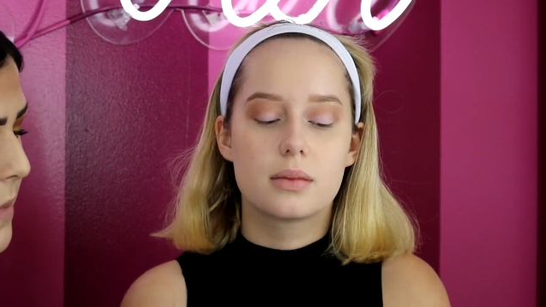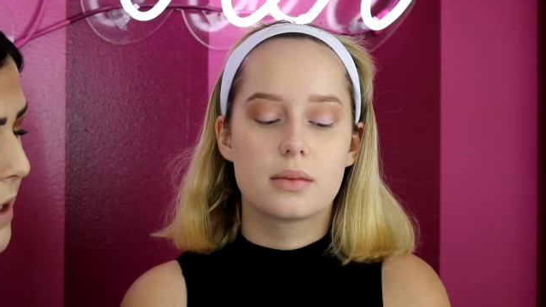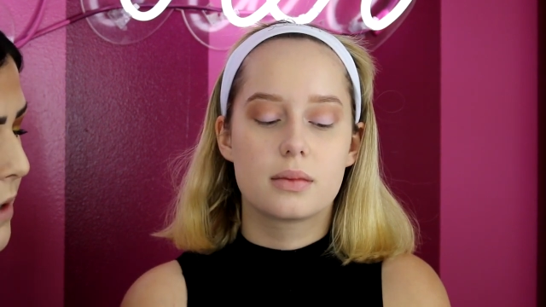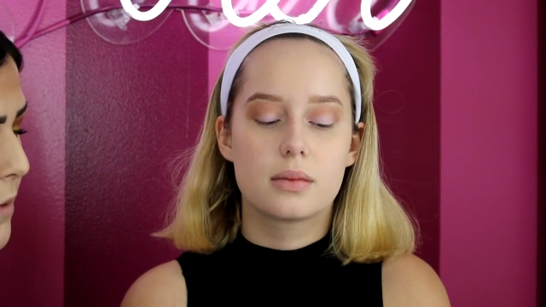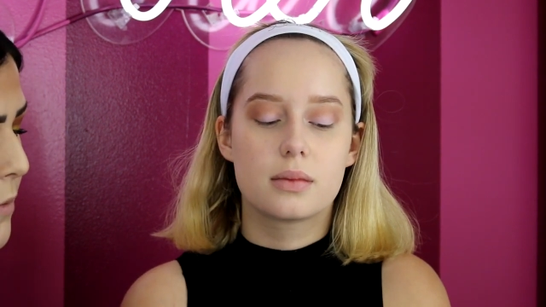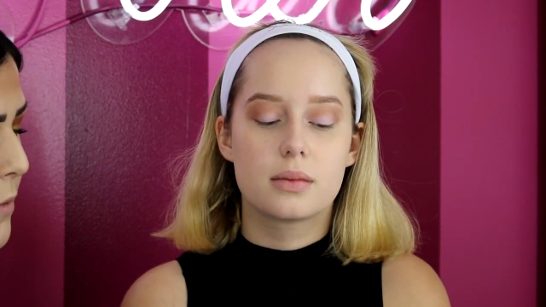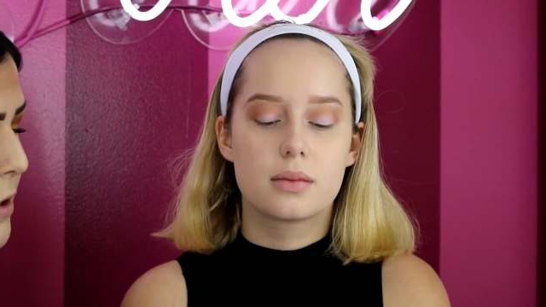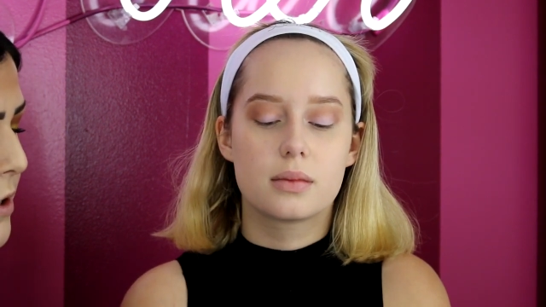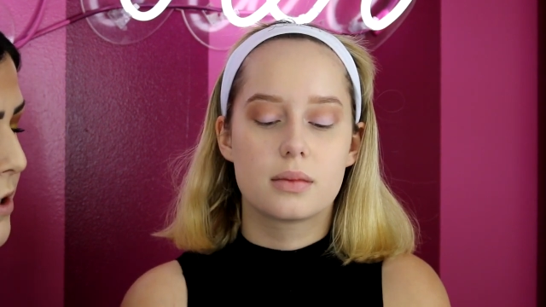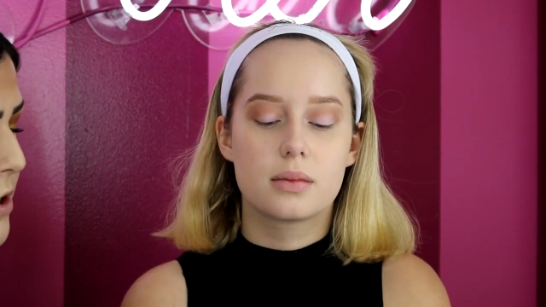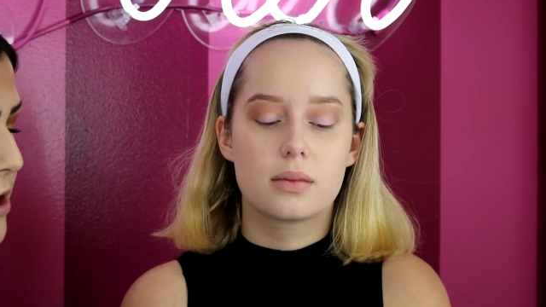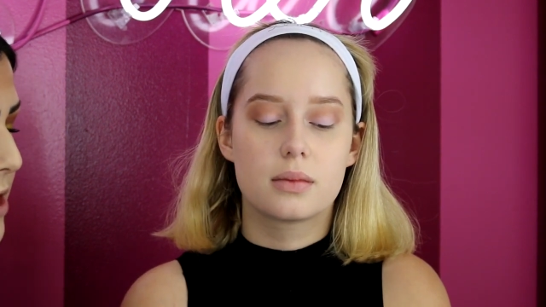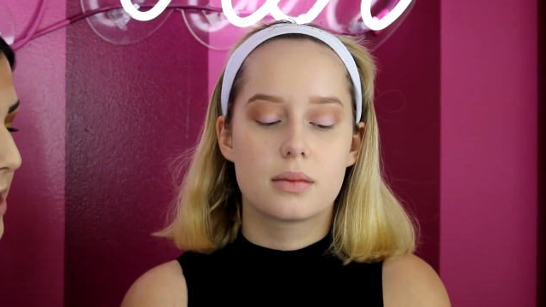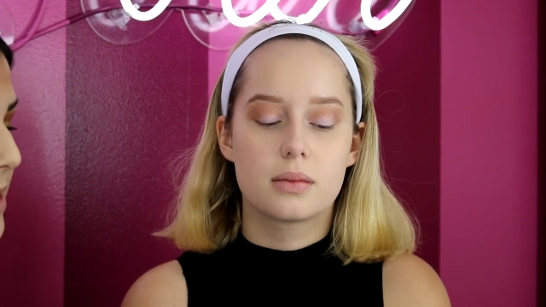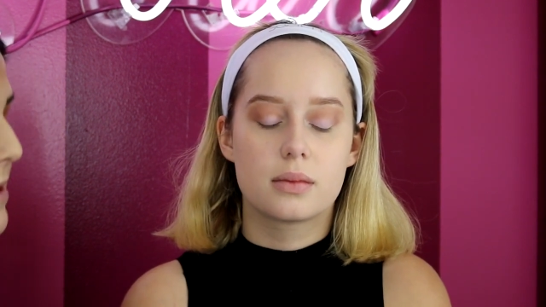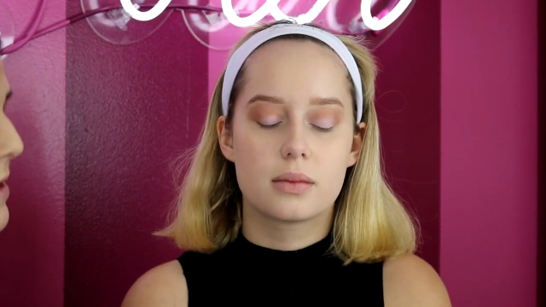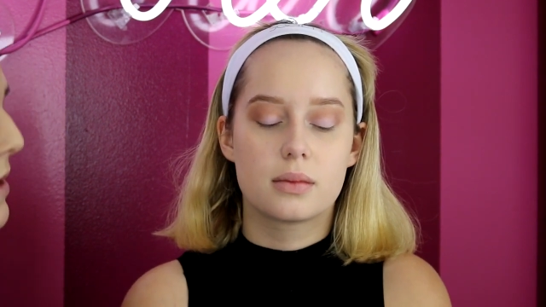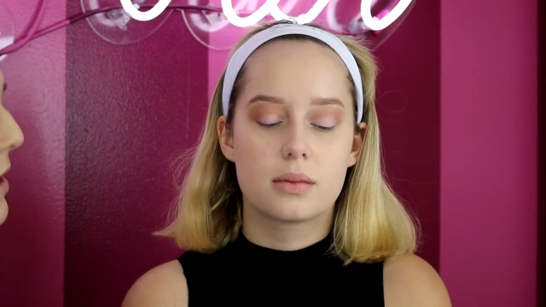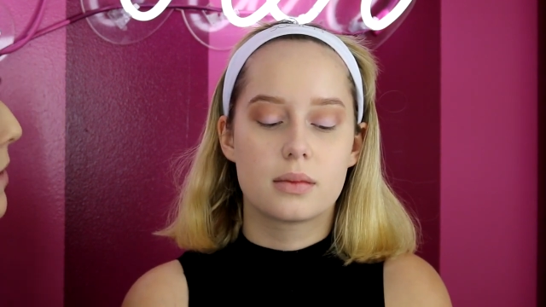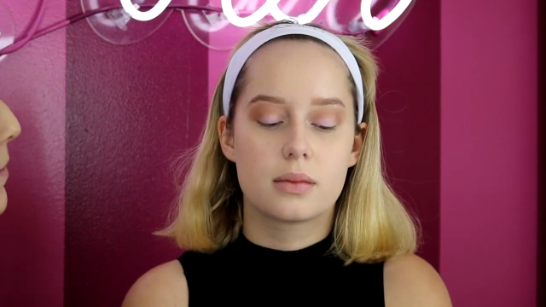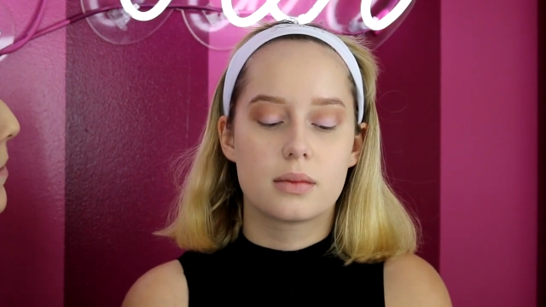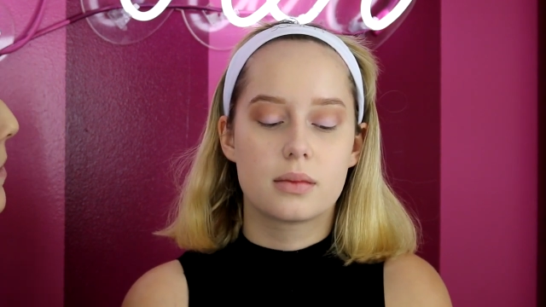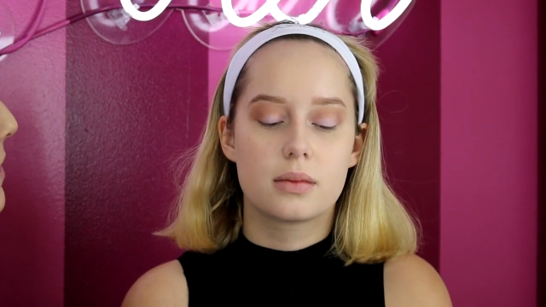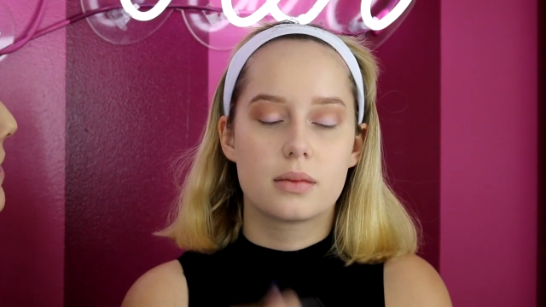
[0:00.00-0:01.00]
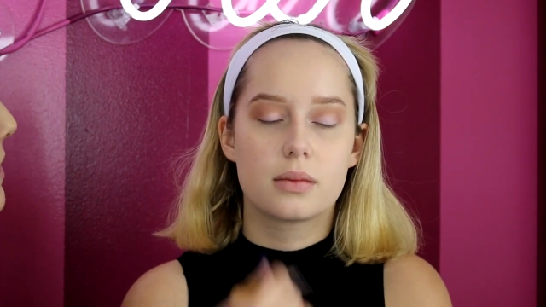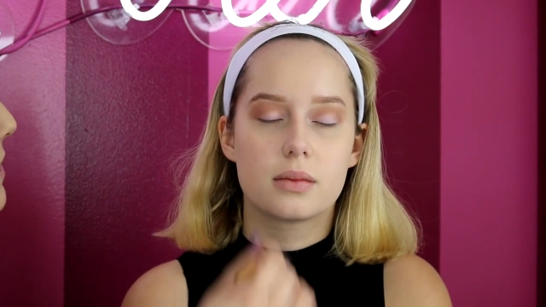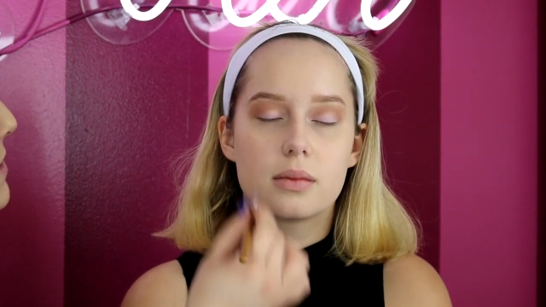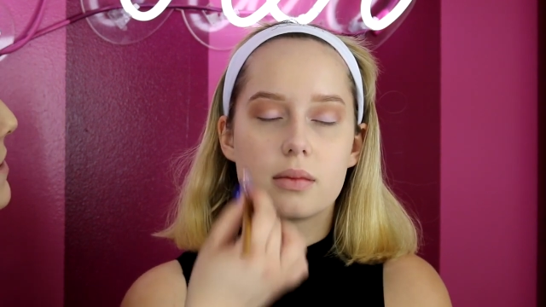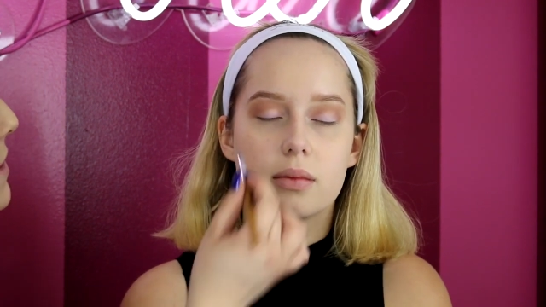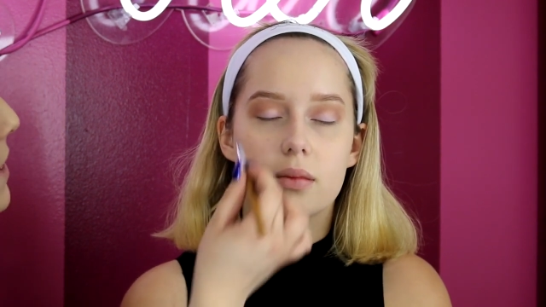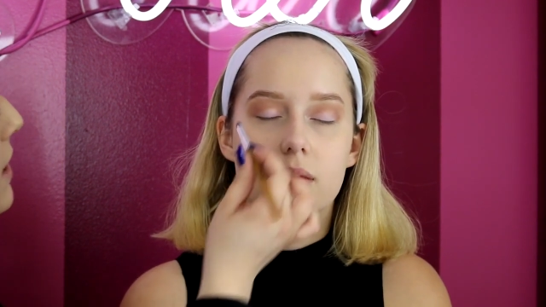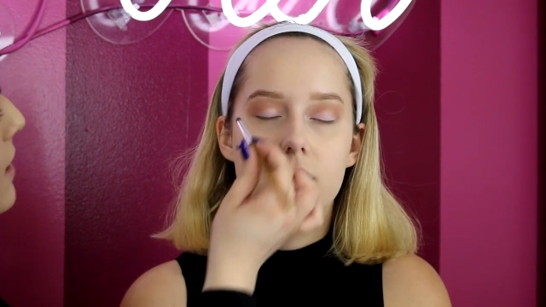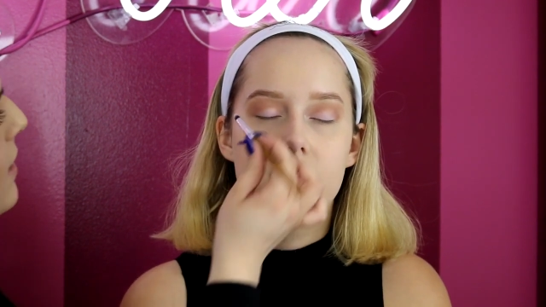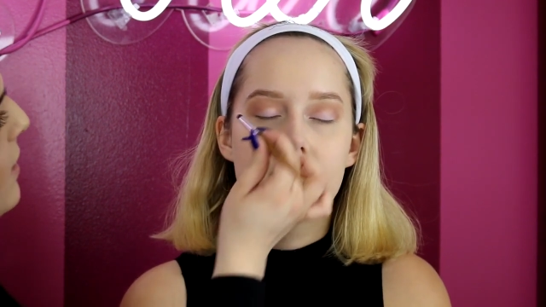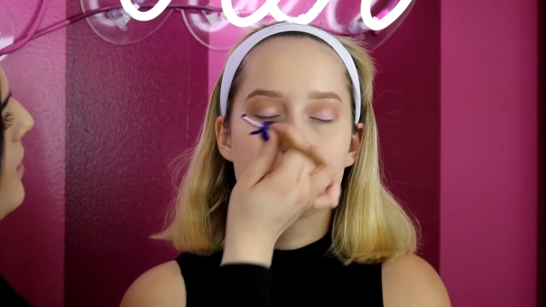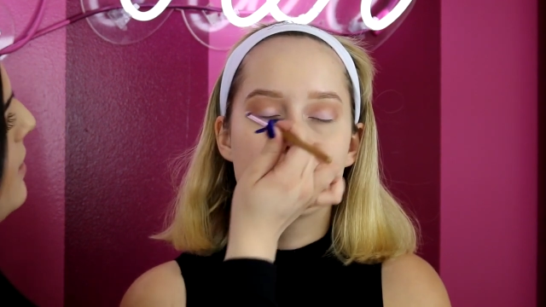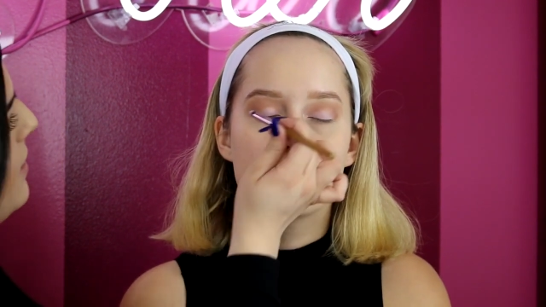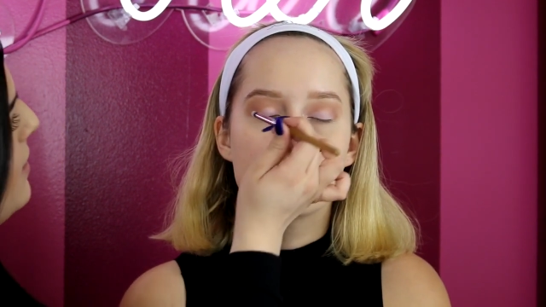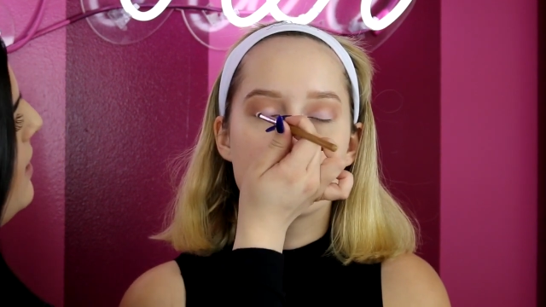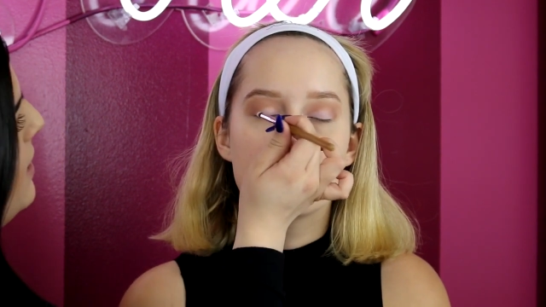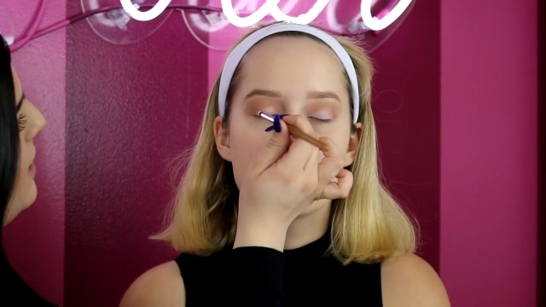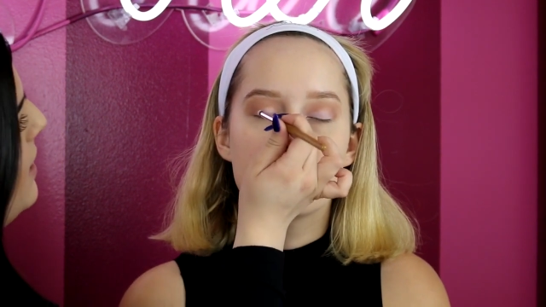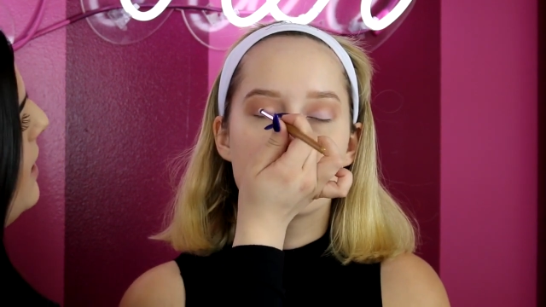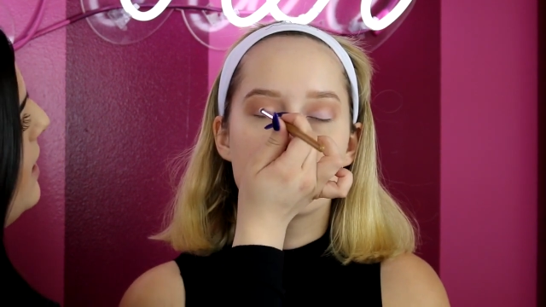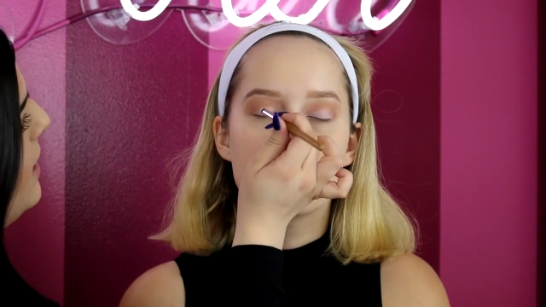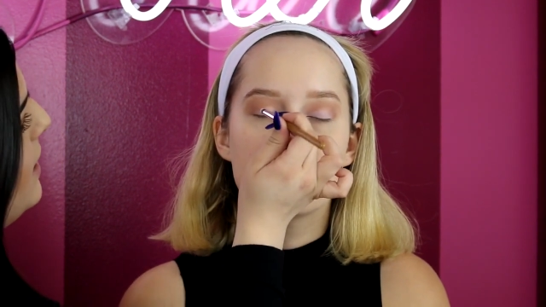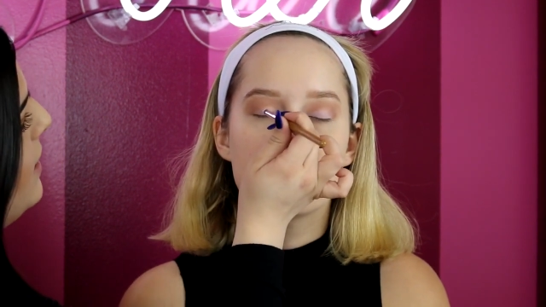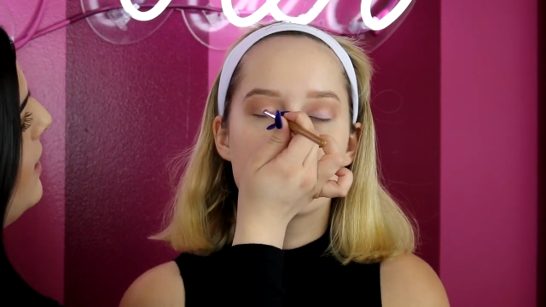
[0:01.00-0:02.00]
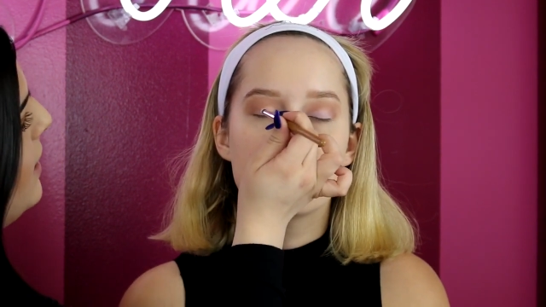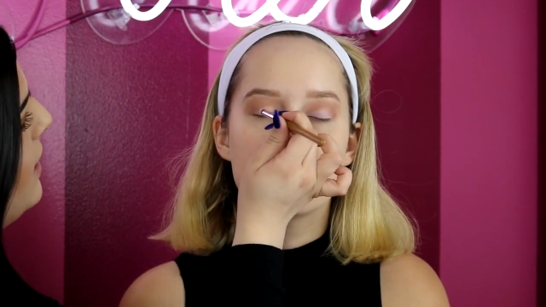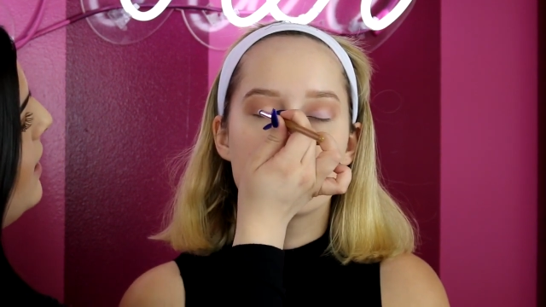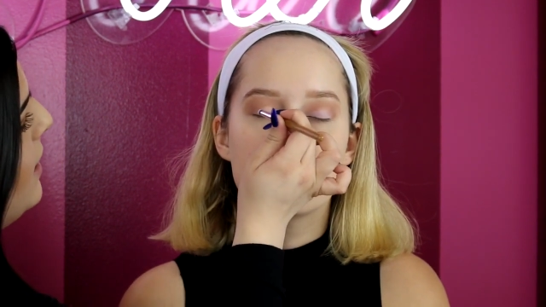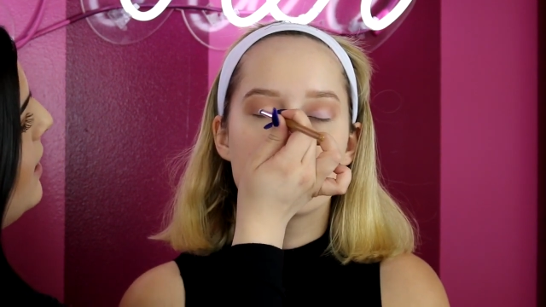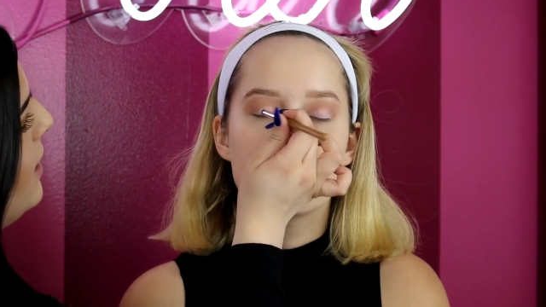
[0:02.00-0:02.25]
And we're just keeping this color on the lid.